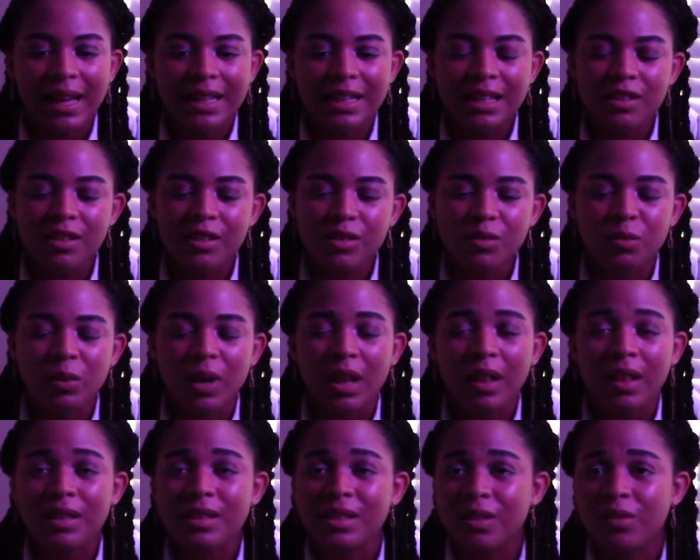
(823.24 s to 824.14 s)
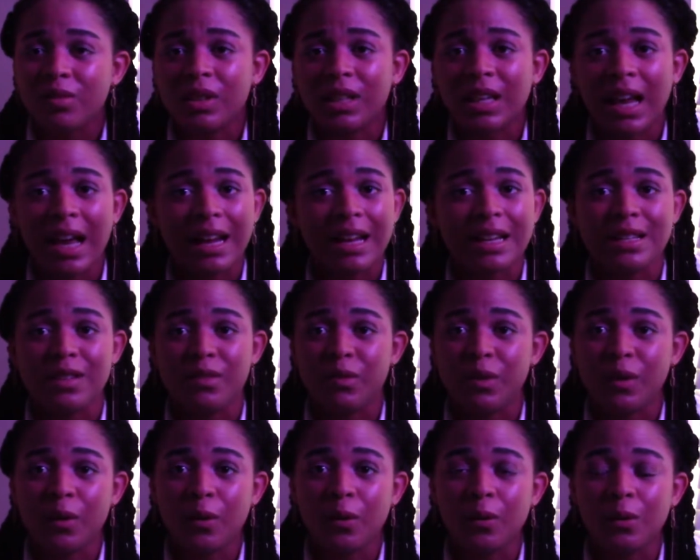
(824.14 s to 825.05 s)
he just relatively had a
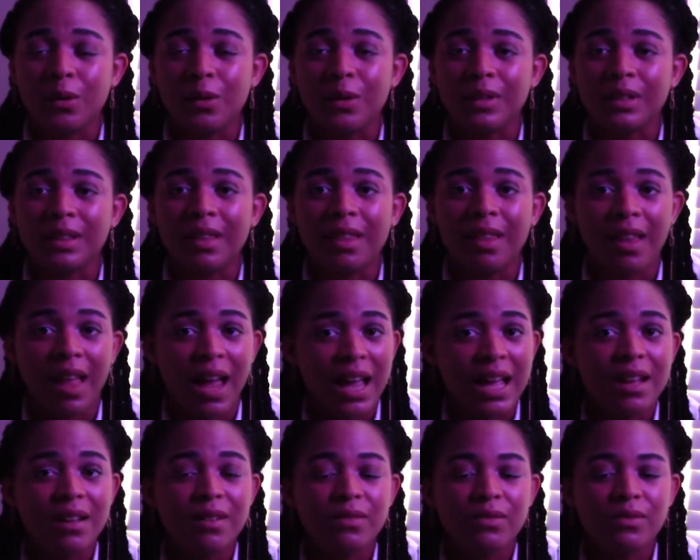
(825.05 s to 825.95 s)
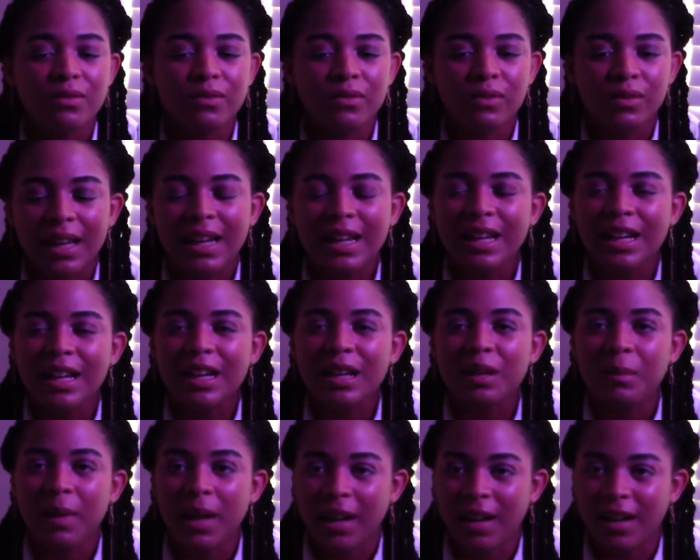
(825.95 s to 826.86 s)
difficult life. He needed
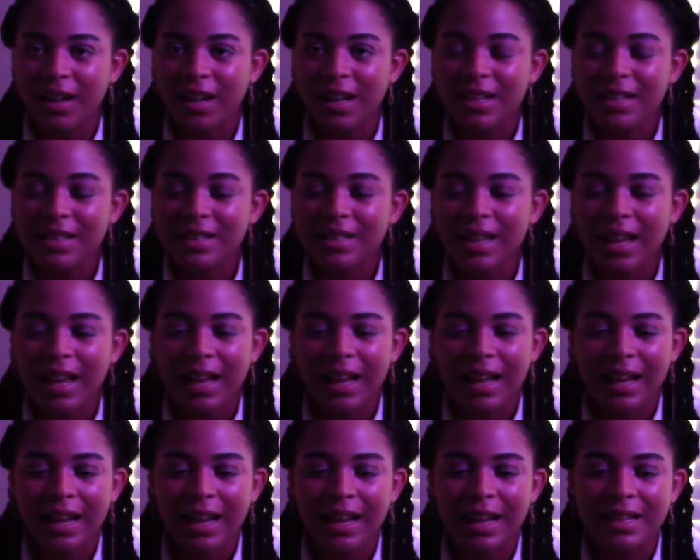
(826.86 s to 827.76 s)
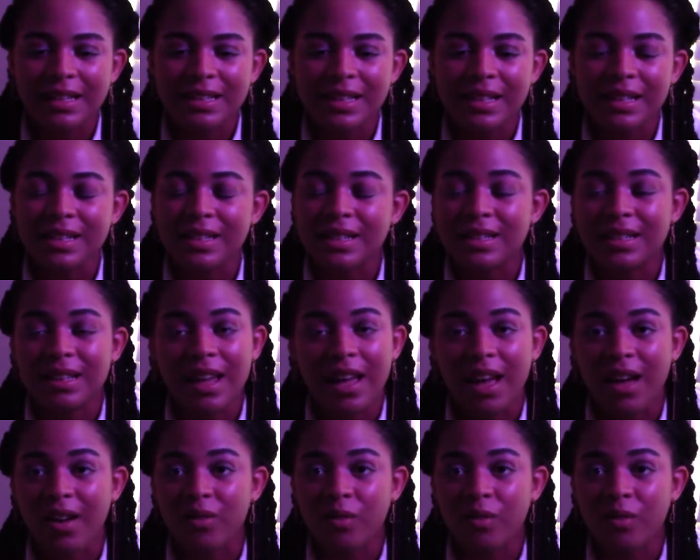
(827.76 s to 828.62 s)
a parent, and he didn't have